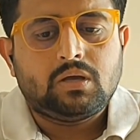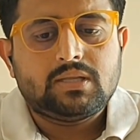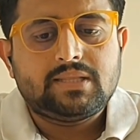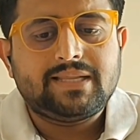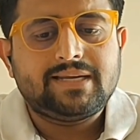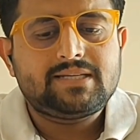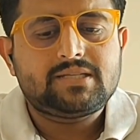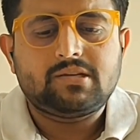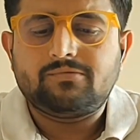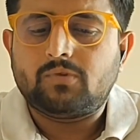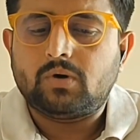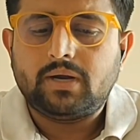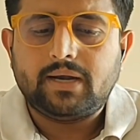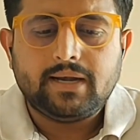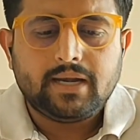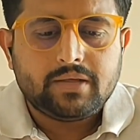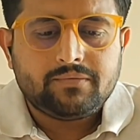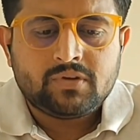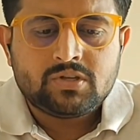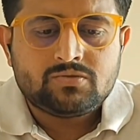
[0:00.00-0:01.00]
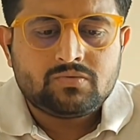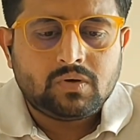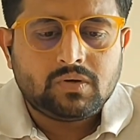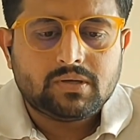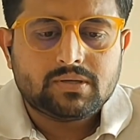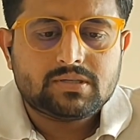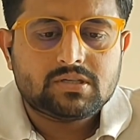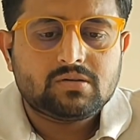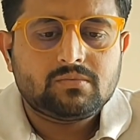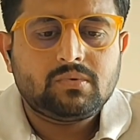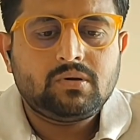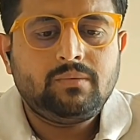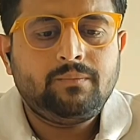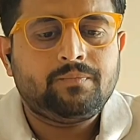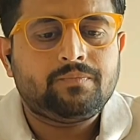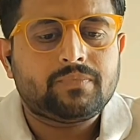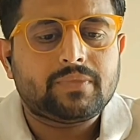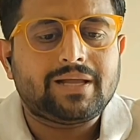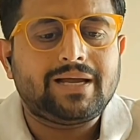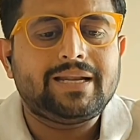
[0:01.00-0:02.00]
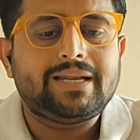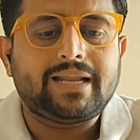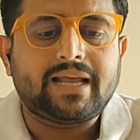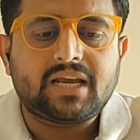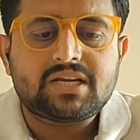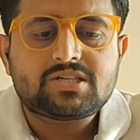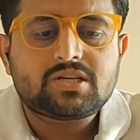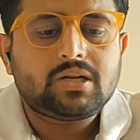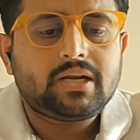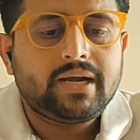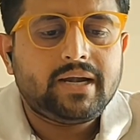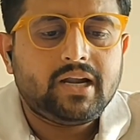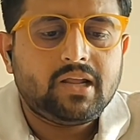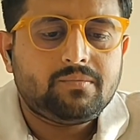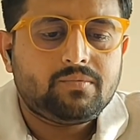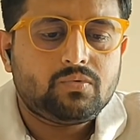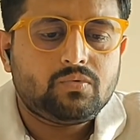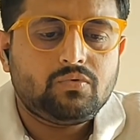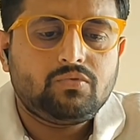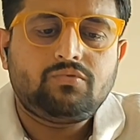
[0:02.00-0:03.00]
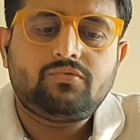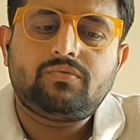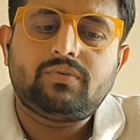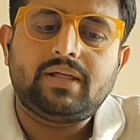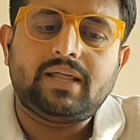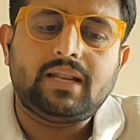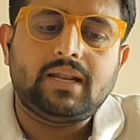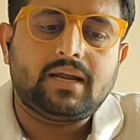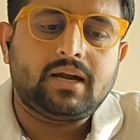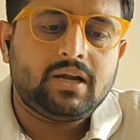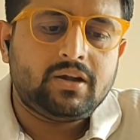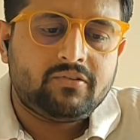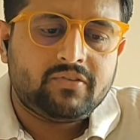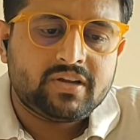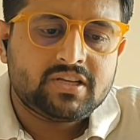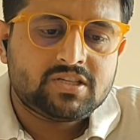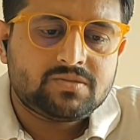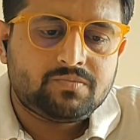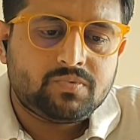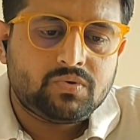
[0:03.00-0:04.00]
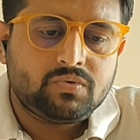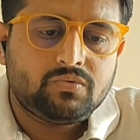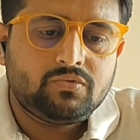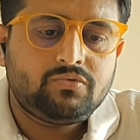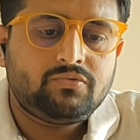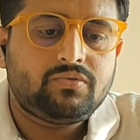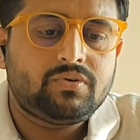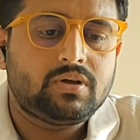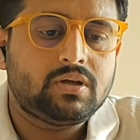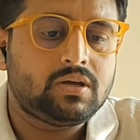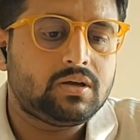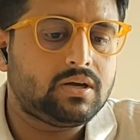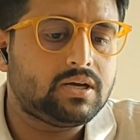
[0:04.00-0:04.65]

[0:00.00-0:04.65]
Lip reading: let's say for individual customer, a national ID proof, an address proof,